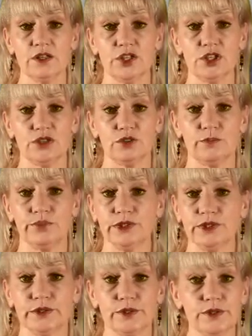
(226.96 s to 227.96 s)
to
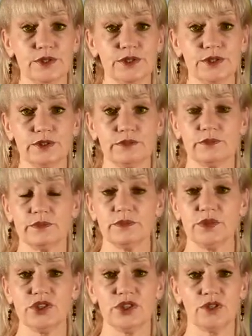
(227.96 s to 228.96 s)
blues,
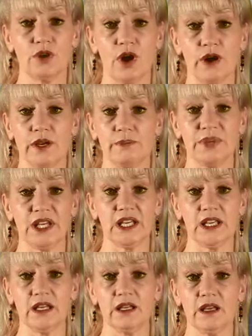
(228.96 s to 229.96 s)
to
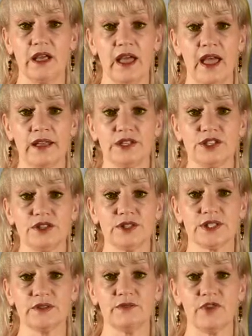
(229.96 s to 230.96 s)
R&B, and
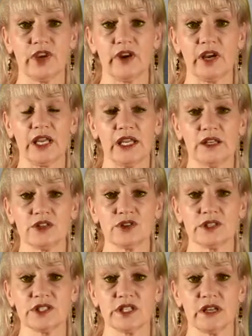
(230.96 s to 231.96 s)
to some very
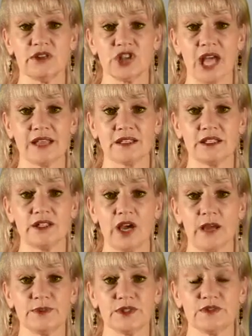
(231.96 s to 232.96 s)
interesting jazzy
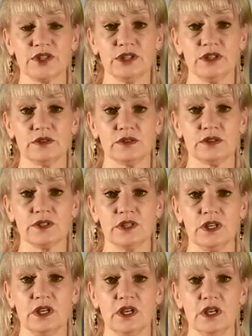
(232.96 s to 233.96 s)
types of tunes
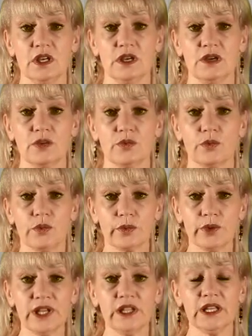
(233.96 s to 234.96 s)

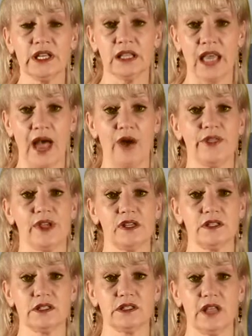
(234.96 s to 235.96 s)
really allow
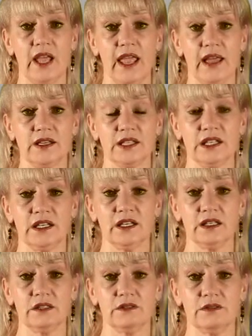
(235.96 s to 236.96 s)
this. And
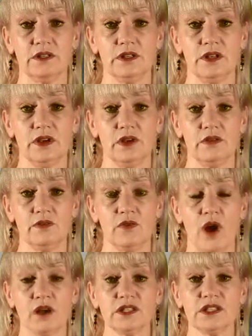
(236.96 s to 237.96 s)
in
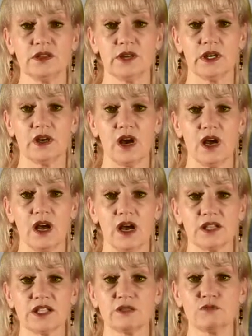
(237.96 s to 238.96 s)
also
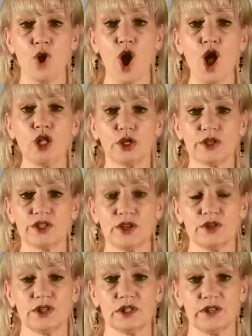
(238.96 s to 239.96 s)
a smaller
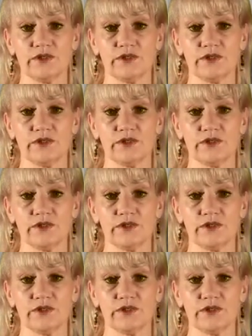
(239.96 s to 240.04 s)
social